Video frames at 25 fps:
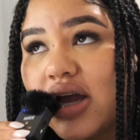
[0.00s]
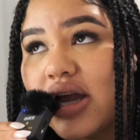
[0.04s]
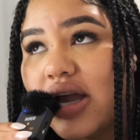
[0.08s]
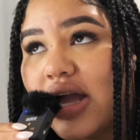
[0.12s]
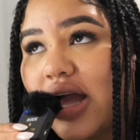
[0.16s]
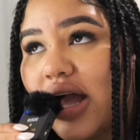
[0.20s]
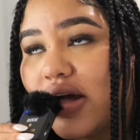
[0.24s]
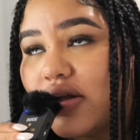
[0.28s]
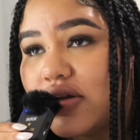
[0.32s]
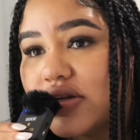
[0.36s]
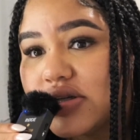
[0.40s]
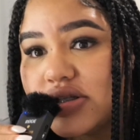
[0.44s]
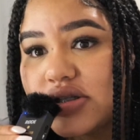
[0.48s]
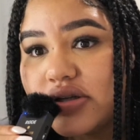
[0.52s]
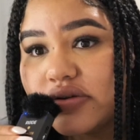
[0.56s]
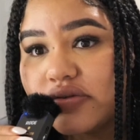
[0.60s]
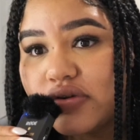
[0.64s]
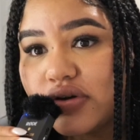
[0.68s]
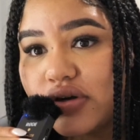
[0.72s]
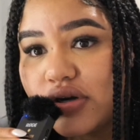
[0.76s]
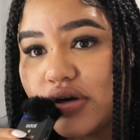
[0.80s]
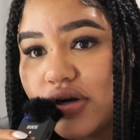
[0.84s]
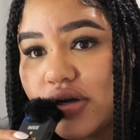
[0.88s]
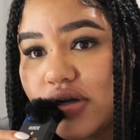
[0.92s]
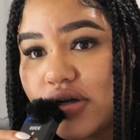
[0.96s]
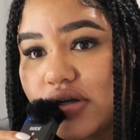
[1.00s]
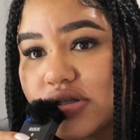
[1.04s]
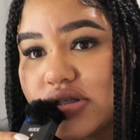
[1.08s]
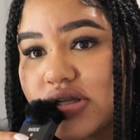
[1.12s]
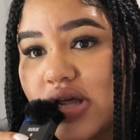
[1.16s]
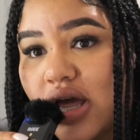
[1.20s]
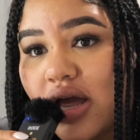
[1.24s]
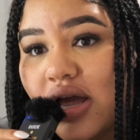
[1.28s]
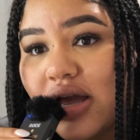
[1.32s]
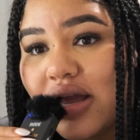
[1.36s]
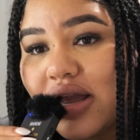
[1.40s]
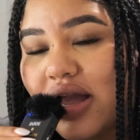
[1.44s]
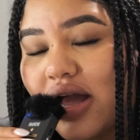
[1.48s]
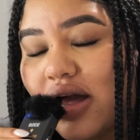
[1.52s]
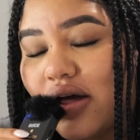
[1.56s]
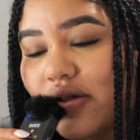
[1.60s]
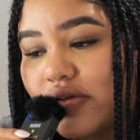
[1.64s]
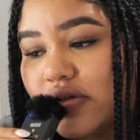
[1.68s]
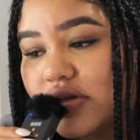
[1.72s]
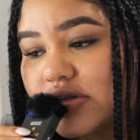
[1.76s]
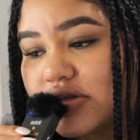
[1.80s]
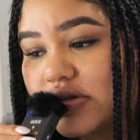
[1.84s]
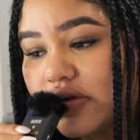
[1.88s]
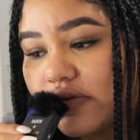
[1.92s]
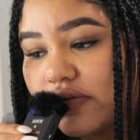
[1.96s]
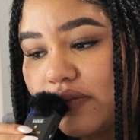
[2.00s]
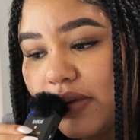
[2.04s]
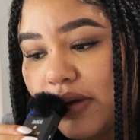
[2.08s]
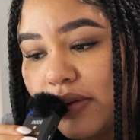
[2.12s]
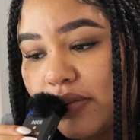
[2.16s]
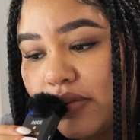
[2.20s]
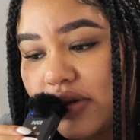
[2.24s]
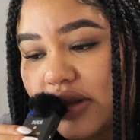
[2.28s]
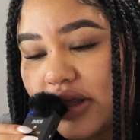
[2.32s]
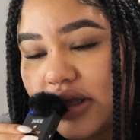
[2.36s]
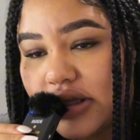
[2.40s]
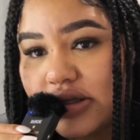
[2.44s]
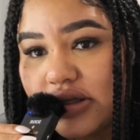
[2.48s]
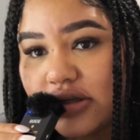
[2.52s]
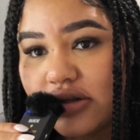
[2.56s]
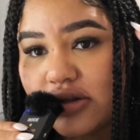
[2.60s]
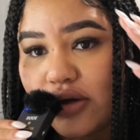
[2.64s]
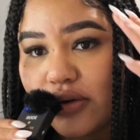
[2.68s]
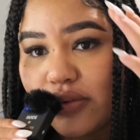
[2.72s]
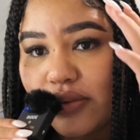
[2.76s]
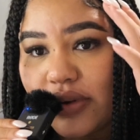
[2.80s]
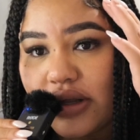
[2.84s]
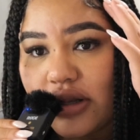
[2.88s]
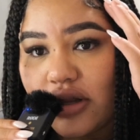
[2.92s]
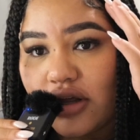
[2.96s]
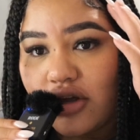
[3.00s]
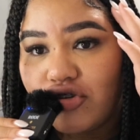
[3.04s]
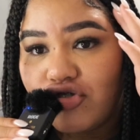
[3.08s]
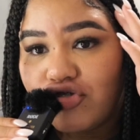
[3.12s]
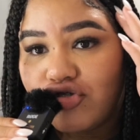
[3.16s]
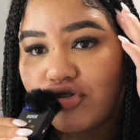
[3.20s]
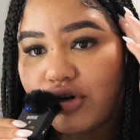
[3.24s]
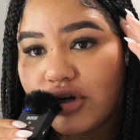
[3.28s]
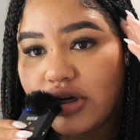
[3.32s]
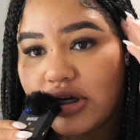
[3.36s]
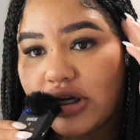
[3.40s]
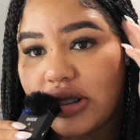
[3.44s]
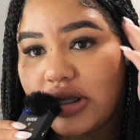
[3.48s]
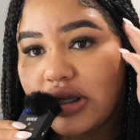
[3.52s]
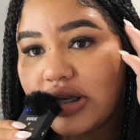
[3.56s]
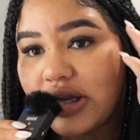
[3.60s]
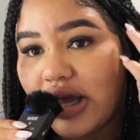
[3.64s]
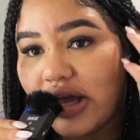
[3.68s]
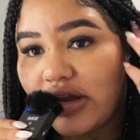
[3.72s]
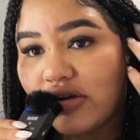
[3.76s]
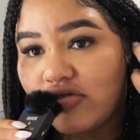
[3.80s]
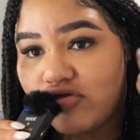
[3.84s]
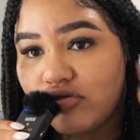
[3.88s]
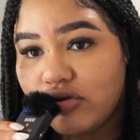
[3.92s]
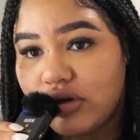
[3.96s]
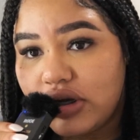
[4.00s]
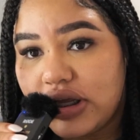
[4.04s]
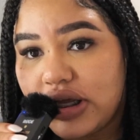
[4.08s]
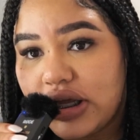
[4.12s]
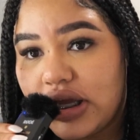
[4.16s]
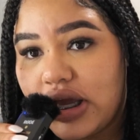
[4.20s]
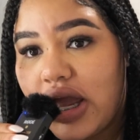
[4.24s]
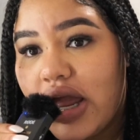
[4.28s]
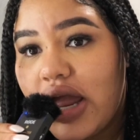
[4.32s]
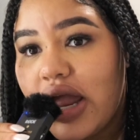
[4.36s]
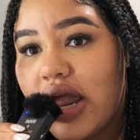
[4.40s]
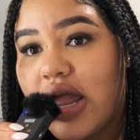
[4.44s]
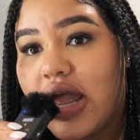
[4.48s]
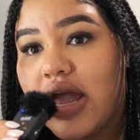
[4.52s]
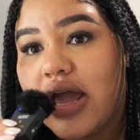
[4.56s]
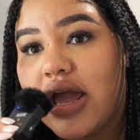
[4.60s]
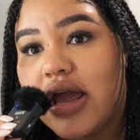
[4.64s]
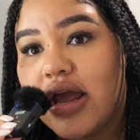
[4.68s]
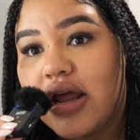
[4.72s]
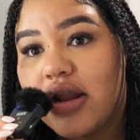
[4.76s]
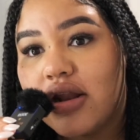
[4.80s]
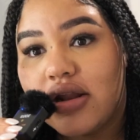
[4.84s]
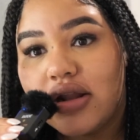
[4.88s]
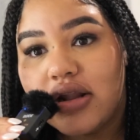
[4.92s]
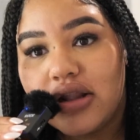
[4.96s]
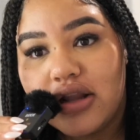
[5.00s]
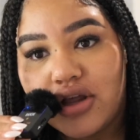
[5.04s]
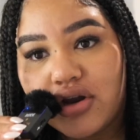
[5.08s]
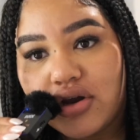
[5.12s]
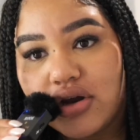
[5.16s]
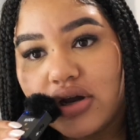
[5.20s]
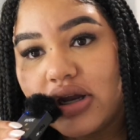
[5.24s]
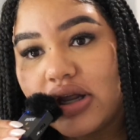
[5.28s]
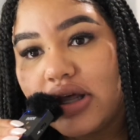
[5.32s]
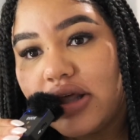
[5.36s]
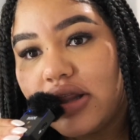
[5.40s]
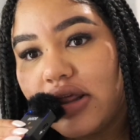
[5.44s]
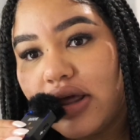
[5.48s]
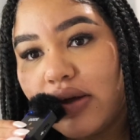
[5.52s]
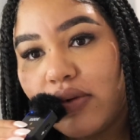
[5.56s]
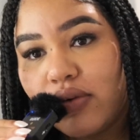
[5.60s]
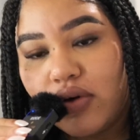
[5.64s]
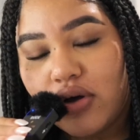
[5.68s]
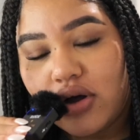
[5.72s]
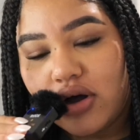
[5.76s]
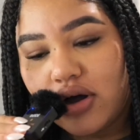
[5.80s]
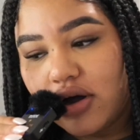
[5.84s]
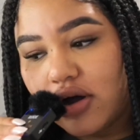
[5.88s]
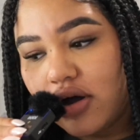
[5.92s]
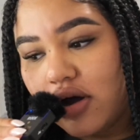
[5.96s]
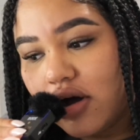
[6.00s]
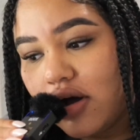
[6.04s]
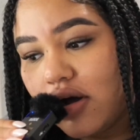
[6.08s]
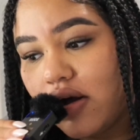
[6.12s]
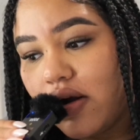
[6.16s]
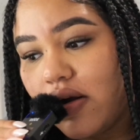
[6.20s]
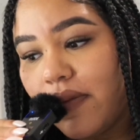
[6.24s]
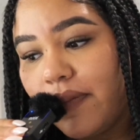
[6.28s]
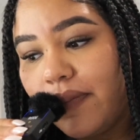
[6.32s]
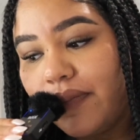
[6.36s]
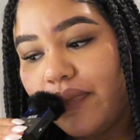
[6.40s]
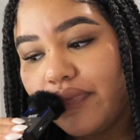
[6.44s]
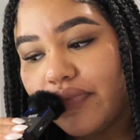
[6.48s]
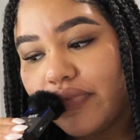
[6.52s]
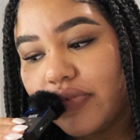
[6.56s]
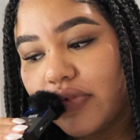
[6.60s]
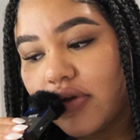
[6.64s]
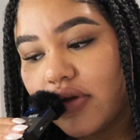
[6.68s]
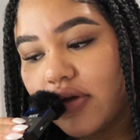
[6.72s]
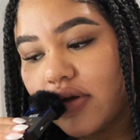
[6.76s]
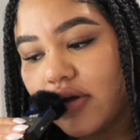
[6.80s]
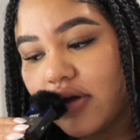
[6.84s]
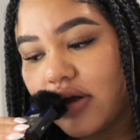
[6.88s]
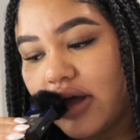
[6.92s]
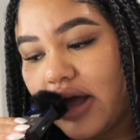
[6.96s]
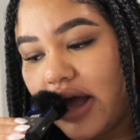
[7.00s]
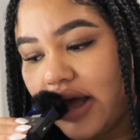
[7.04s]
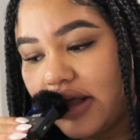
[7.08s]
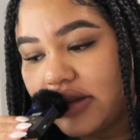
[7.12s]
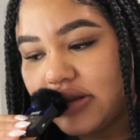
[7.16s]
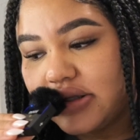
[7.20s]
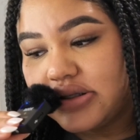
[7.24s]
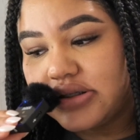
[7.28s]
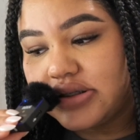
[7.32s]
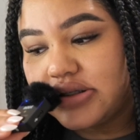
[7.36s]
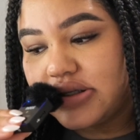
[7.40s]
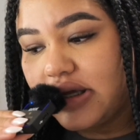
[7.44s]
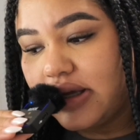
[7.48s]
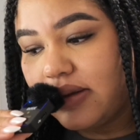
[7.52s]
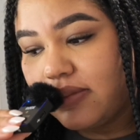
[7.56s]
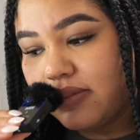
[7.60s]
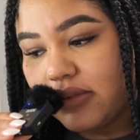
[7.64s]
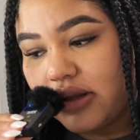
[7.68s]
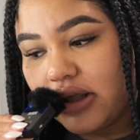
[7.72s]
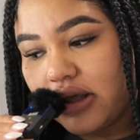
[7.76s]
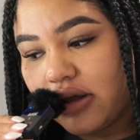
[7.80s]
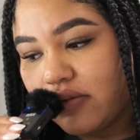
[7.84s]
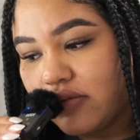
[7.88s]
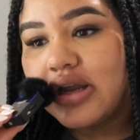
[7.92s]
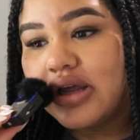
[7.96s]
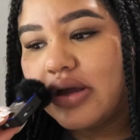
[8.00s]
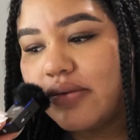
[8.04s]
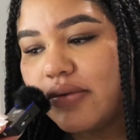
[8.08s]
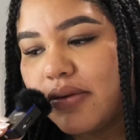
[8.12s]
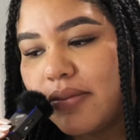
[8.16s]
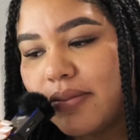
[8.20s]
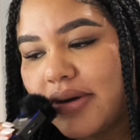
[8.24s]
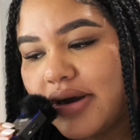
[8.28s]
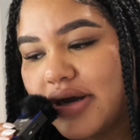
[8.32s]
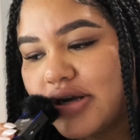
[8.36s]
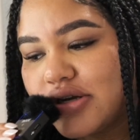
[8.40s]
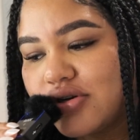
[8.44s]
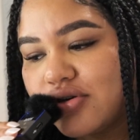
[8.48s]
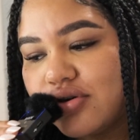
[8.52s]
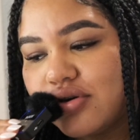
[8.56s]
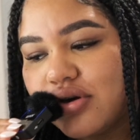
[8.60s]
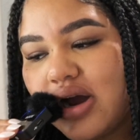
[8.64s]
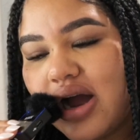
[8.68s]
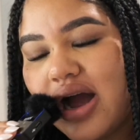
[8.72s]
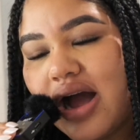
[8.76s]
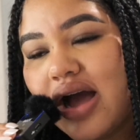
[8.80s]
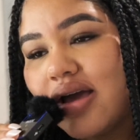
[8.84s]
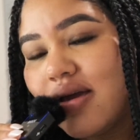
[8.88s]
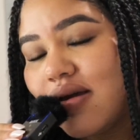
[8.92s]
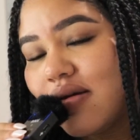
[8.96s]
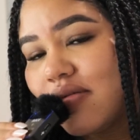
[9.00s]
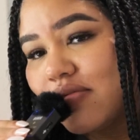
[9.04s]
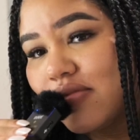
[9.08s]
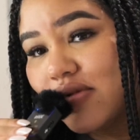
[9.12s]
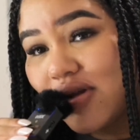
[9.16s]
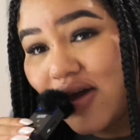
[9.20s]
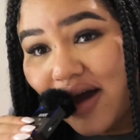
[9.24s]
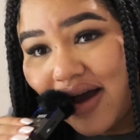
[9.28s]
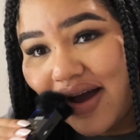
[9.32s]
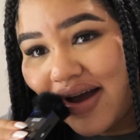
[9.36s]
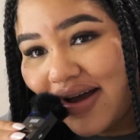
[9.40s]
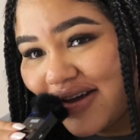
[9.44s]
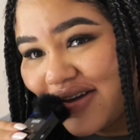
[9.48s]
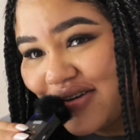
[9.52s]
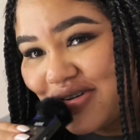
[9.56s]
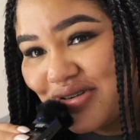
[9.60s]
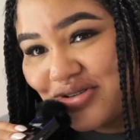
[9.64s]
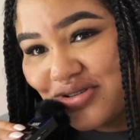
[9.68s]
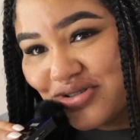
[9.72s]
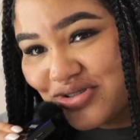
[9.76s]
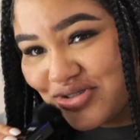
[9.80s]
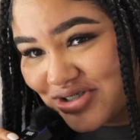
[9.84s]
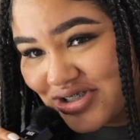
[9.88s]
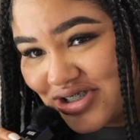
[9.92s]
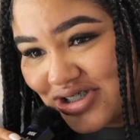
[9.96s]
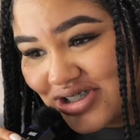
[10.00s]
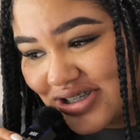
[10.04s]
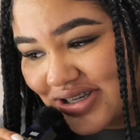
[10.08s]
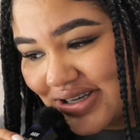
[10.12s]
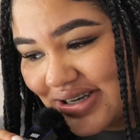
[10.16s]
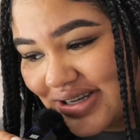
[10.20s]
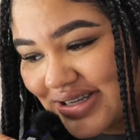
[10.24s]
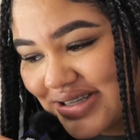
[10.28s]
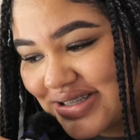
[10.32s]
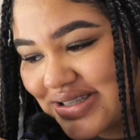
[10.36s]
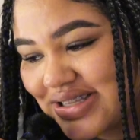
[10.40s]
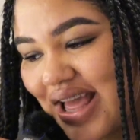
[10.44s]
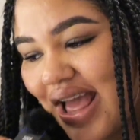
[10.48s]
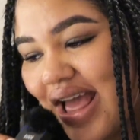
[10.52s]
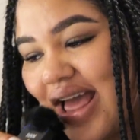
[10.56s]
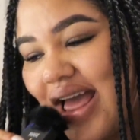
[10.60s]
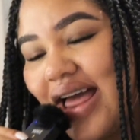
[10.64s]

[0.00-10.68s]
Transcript: countless of girls, countless of people that did their weight loss journey naturally, and literally they will all had the same thing. A reminder, I am not a nutritionist.